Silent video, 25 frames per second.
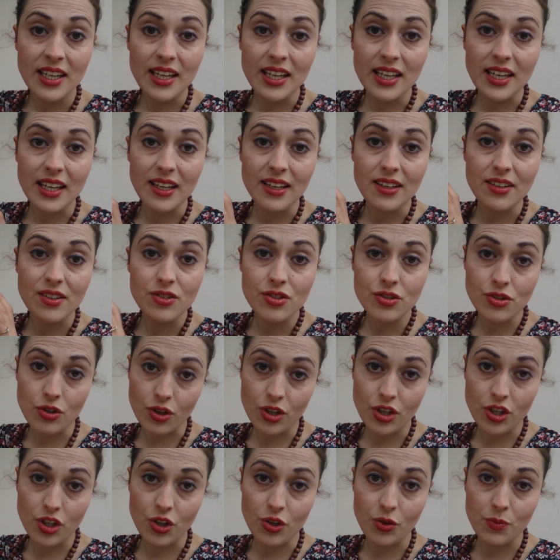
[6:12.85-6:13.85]
in
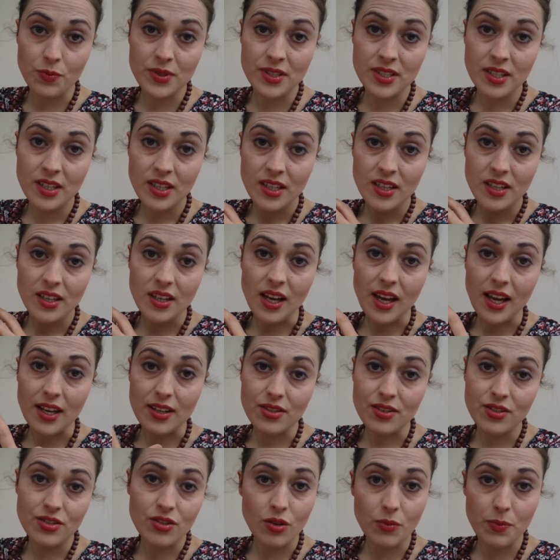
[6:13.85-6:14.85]
stock cubes
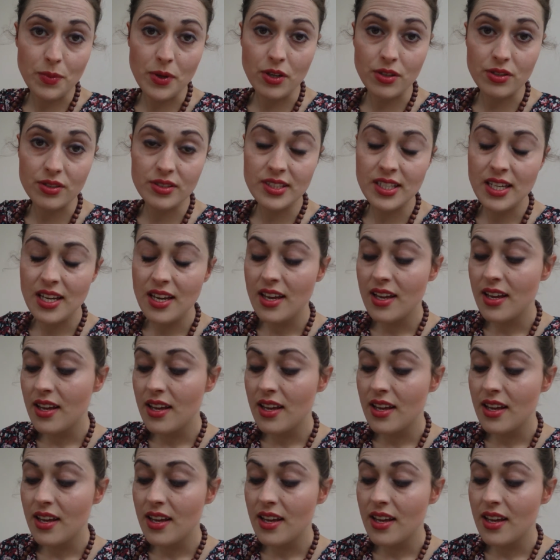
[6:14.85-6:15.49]
and stock pots.